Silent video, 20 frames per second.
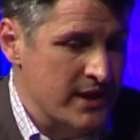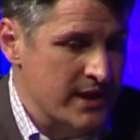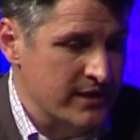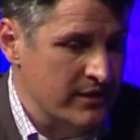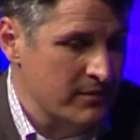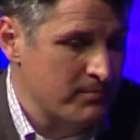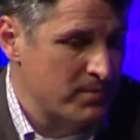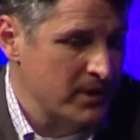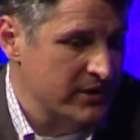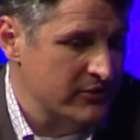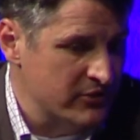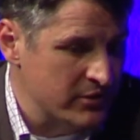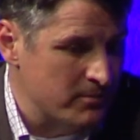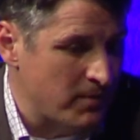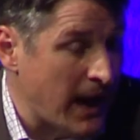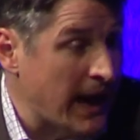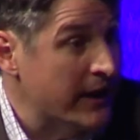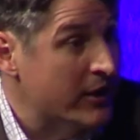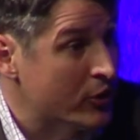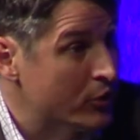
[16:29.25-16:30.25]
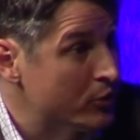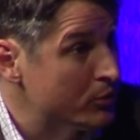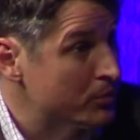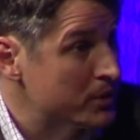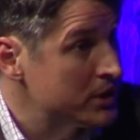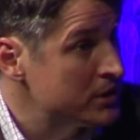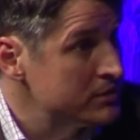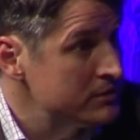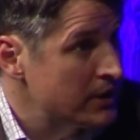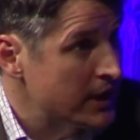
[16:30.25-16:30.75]
think big tobacco
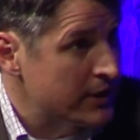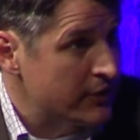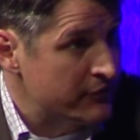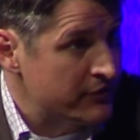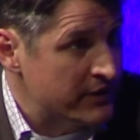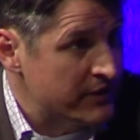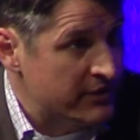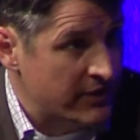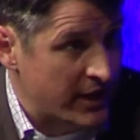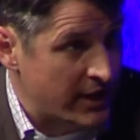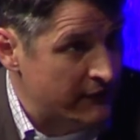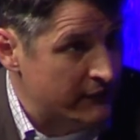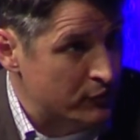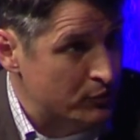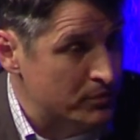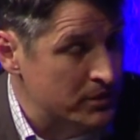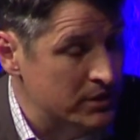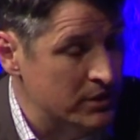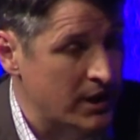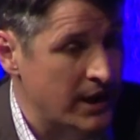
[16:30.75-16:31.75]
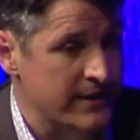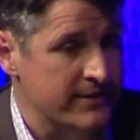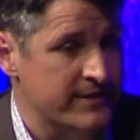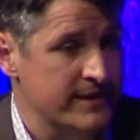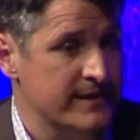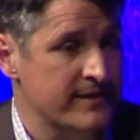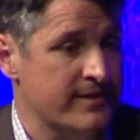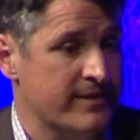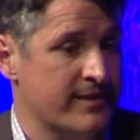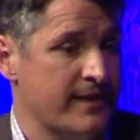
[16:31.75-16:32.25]
will. I don't think they ever will. I
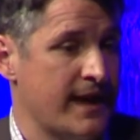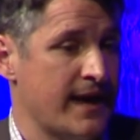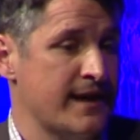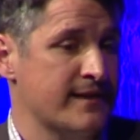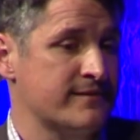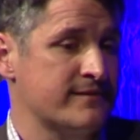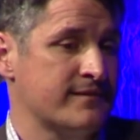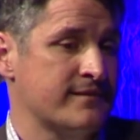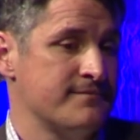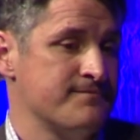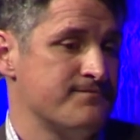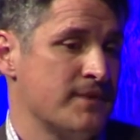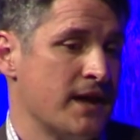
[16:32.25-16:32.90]
think that